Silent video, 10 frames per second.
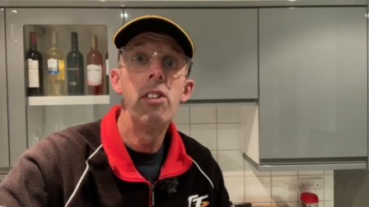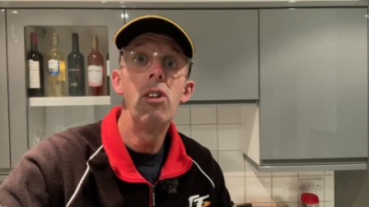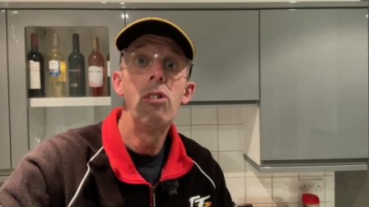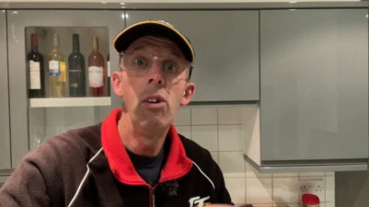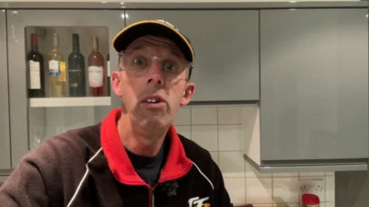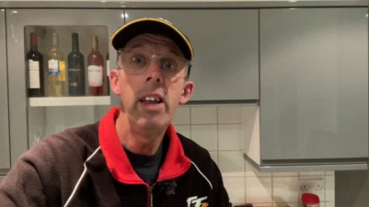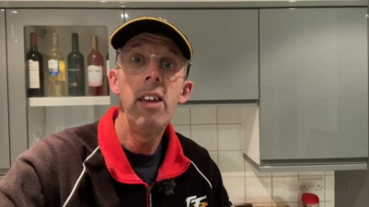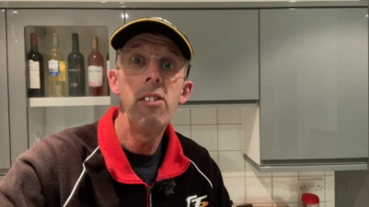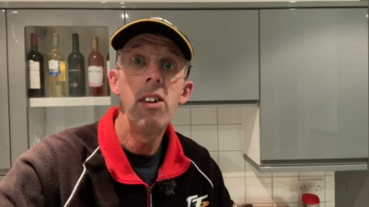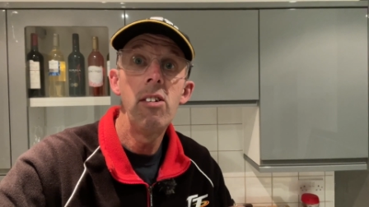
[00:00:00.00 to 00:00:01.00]
The sun
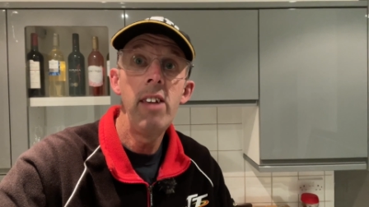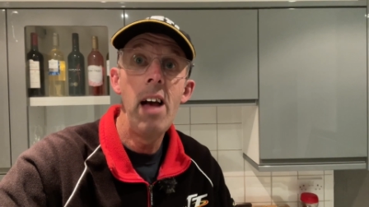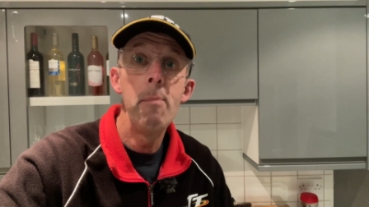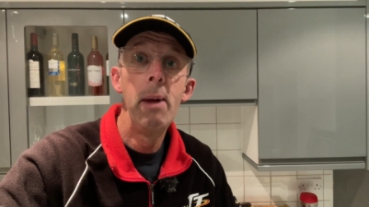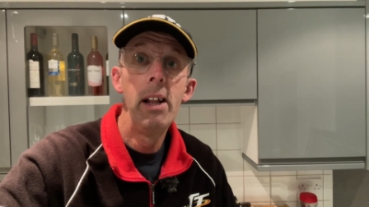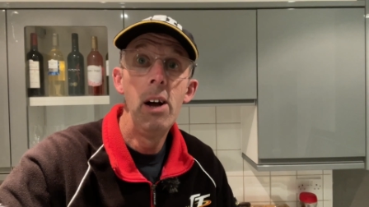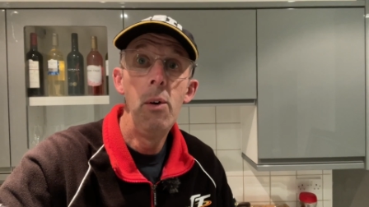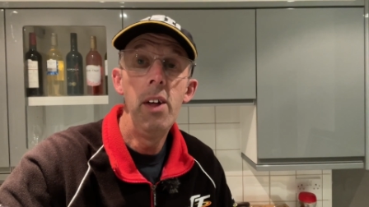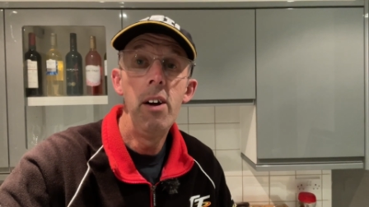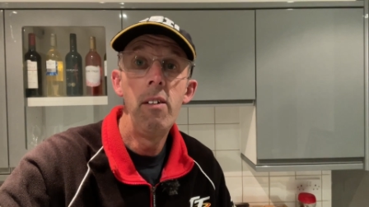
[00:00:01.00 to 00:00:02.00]
needs to set below
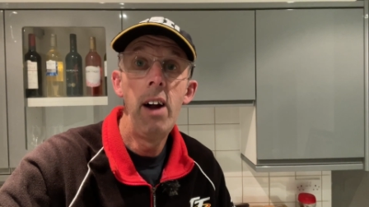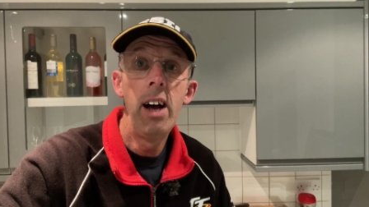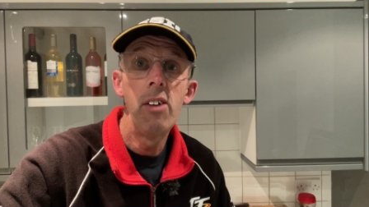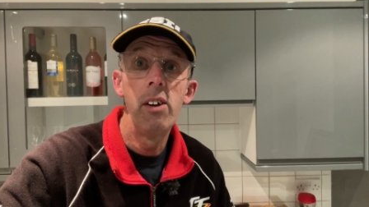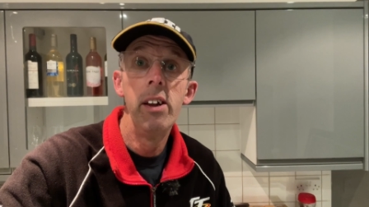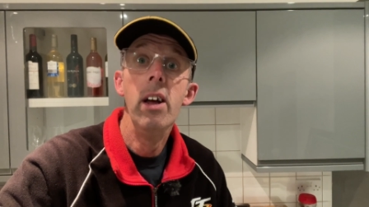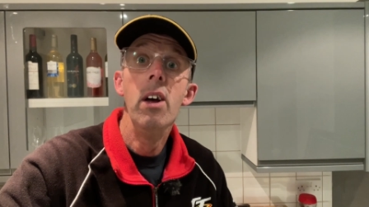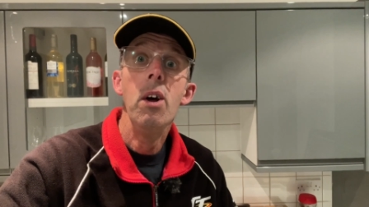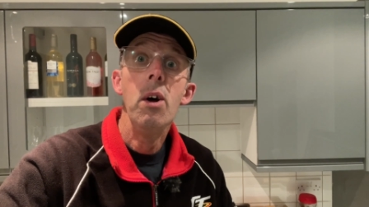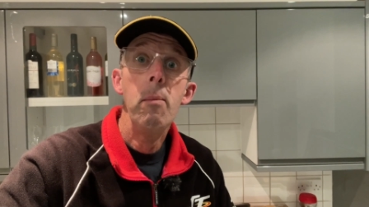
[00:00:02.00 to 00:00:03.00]
the horizon
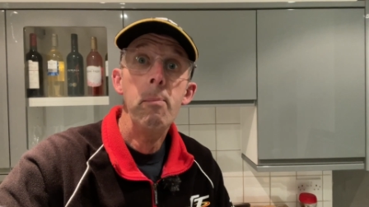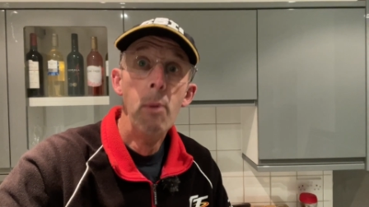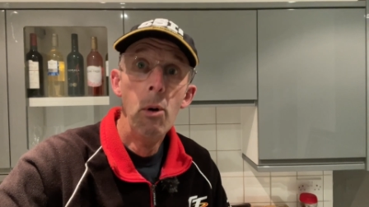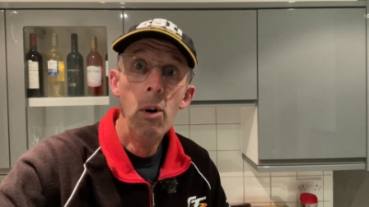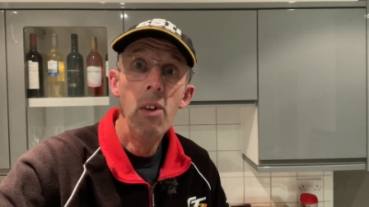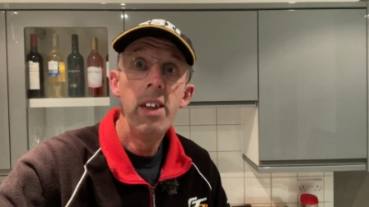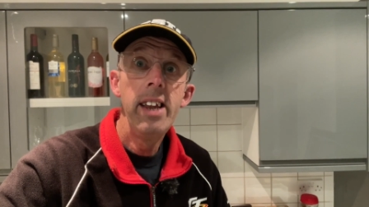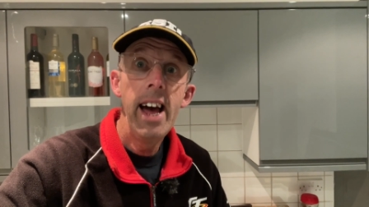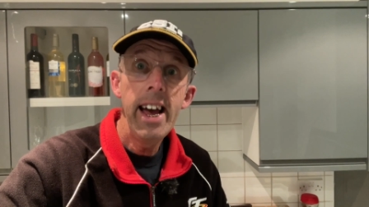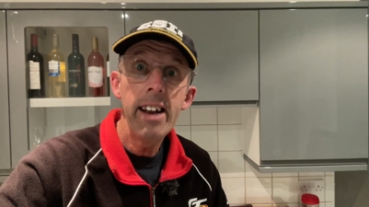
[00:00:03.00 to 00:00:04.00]
more
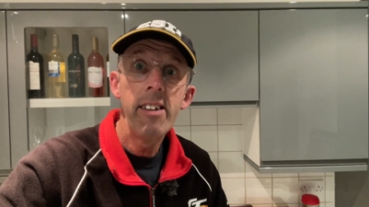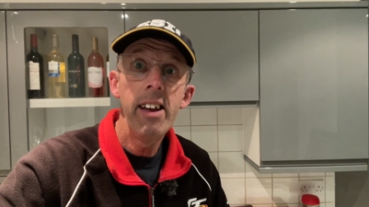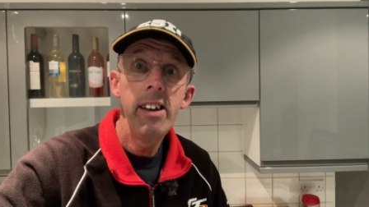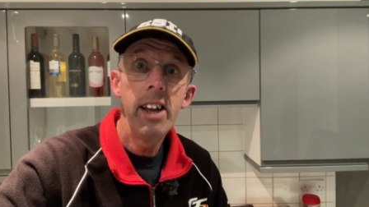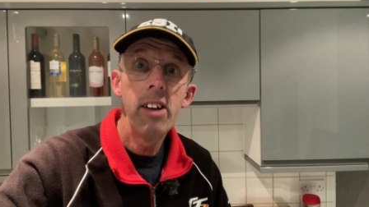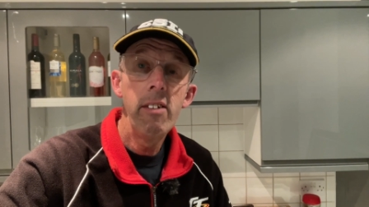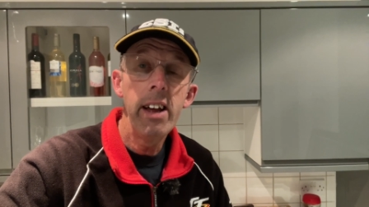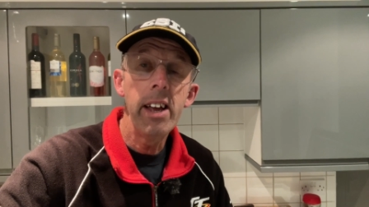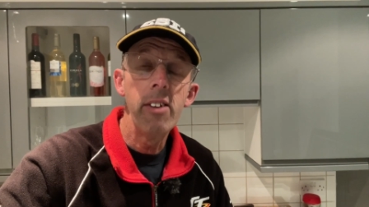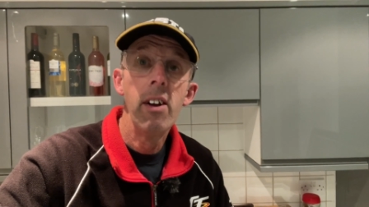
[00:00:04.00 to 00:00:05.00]
than eighteen
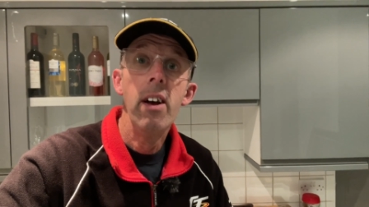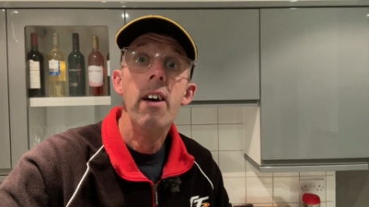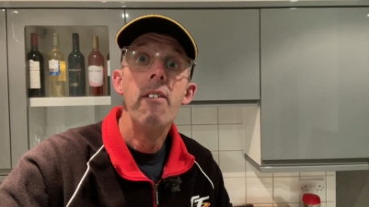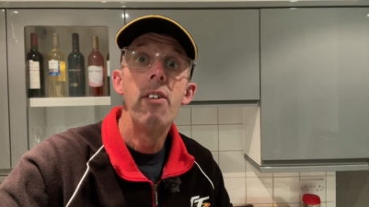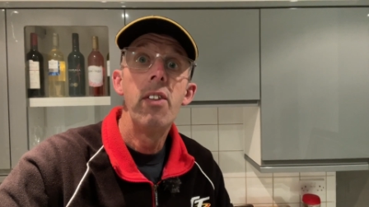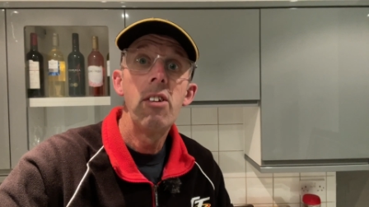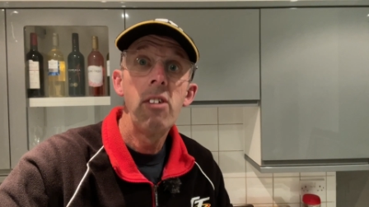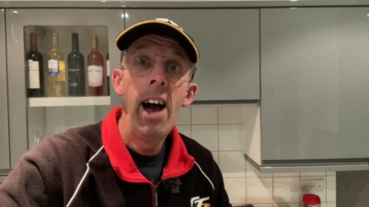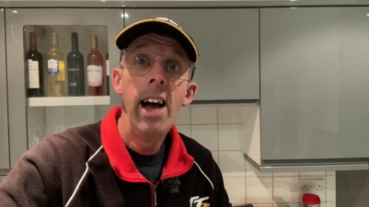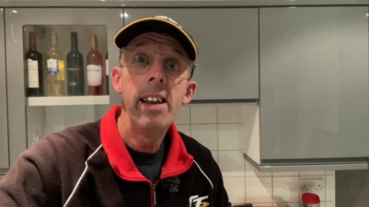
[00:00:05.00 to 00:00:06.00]
degrees for the
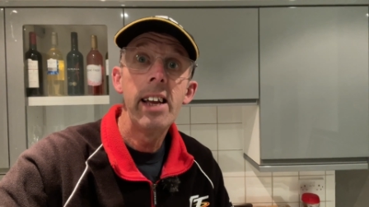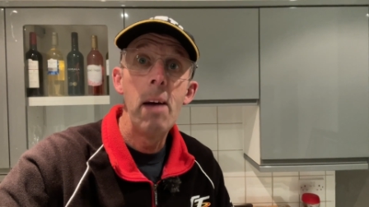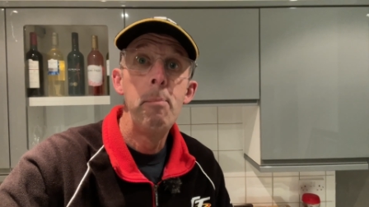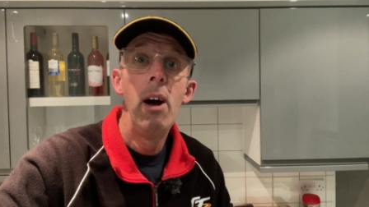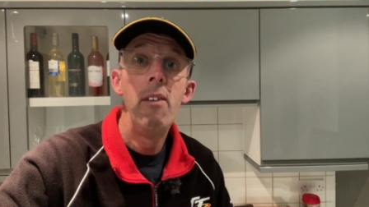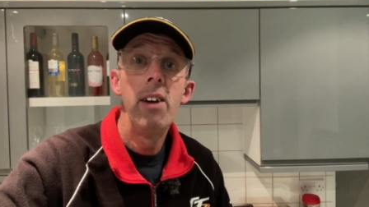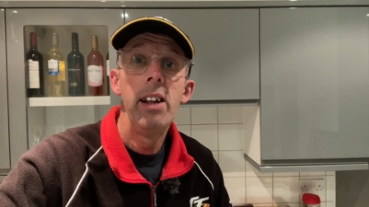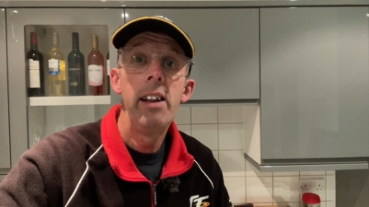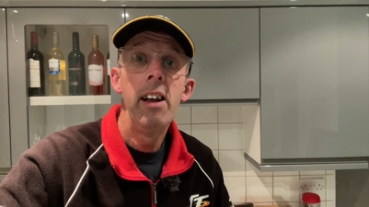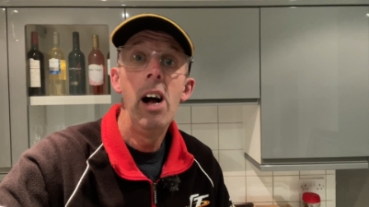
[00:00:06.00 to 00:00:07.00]
sky to get
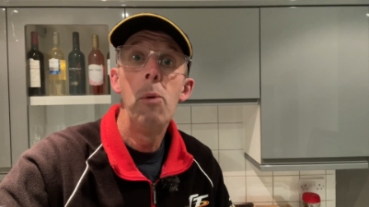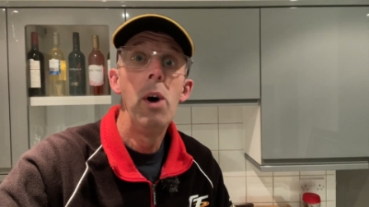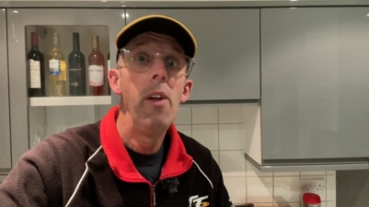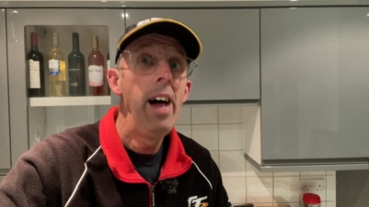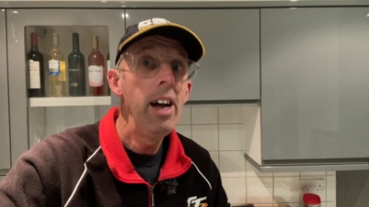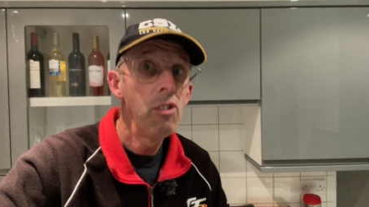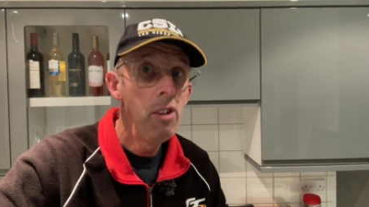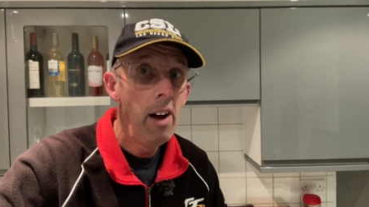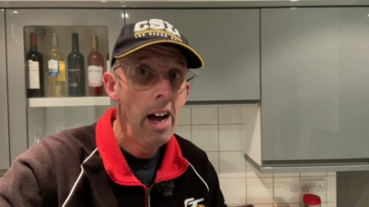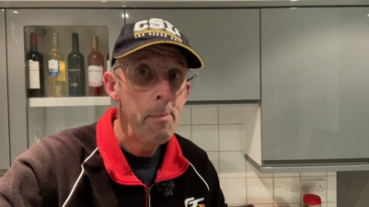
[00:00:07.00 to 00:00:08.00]
perfectly dark. Well, that's
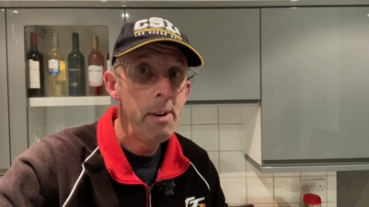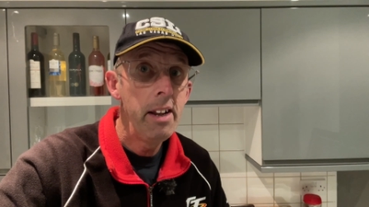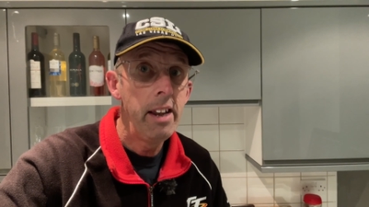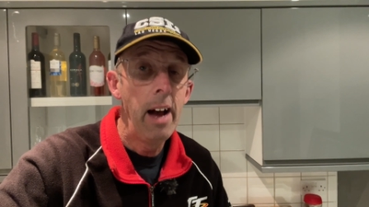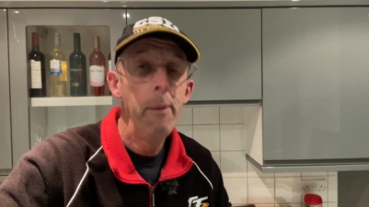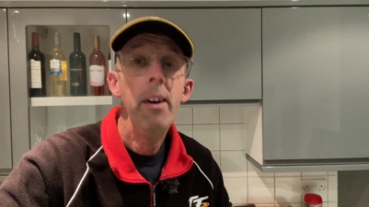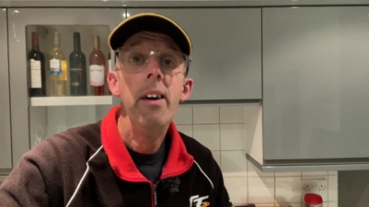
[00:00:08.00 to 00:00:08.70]
not happening now.